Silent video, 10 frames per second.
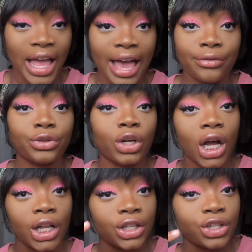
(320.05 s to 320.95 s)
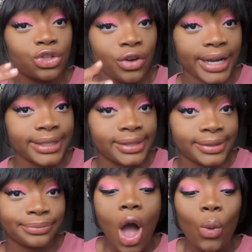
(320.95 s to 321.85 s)
you have to cut the
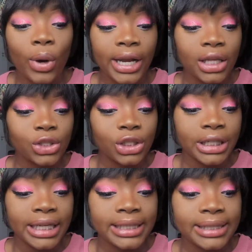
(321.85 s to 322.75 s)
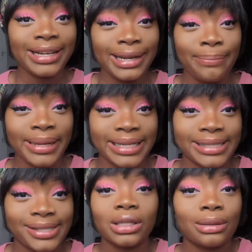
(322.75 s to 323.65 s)
tracks. What else you need?
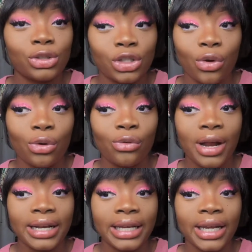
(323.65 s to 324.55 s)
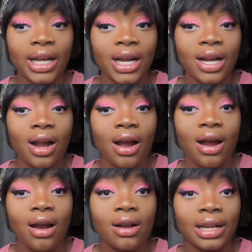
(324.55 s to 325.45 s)
Clip-ins. What I'm showing right here
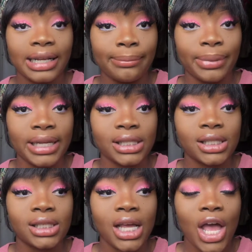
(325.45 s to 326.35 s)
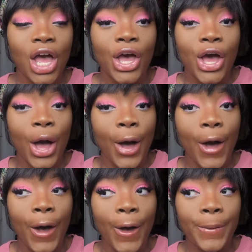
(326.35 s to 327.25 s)
are the clip-ins.
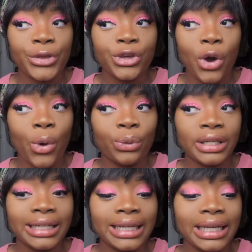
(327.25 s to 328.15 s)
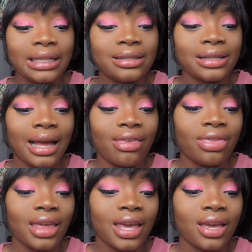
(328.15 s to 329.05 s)
You only need, I
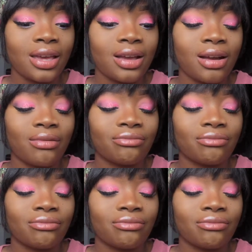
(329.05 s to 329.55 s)
think,